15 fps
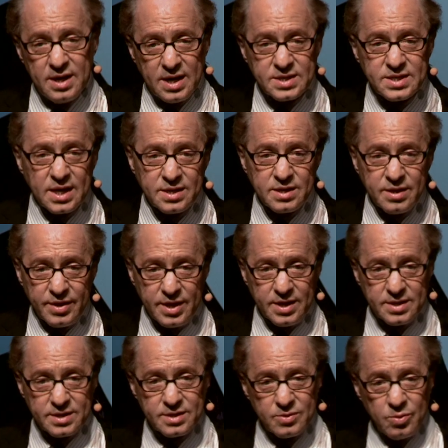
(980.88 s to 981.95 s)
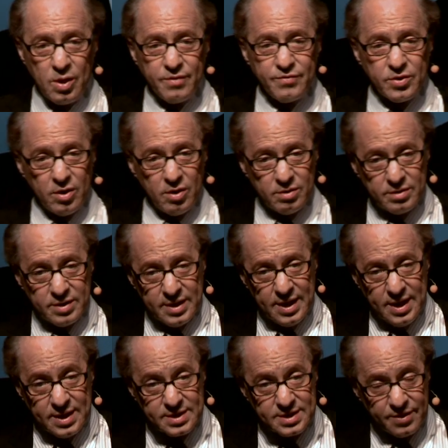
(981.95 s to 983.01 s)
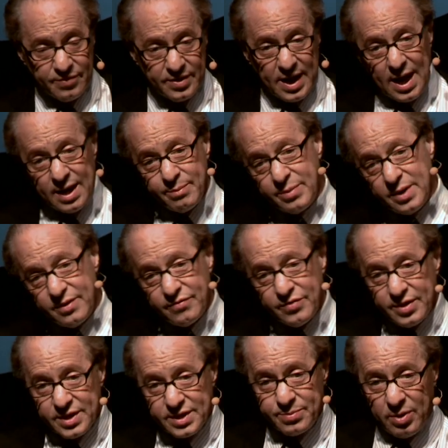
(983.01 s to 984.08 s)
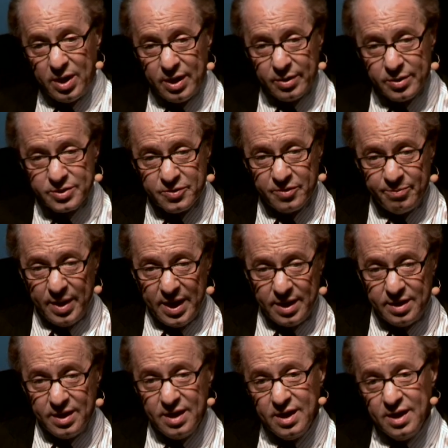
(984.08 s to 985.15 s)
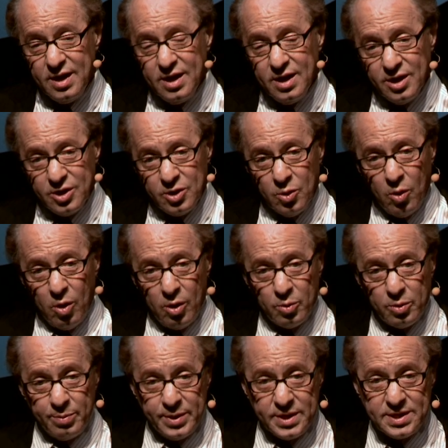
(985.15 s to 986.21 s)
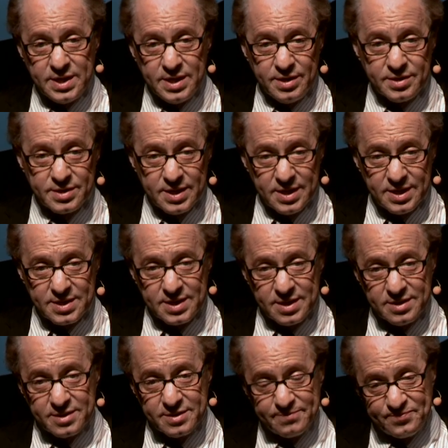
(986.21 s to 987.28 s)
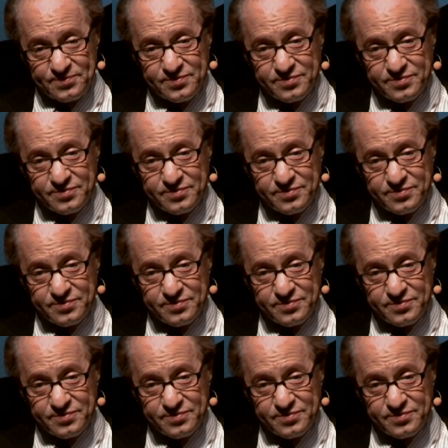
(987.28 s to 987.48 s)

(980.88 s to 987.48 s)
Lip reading: I said to these 12-year-old kids, if it hadn't been for this progress we've made, you all would be senior citizens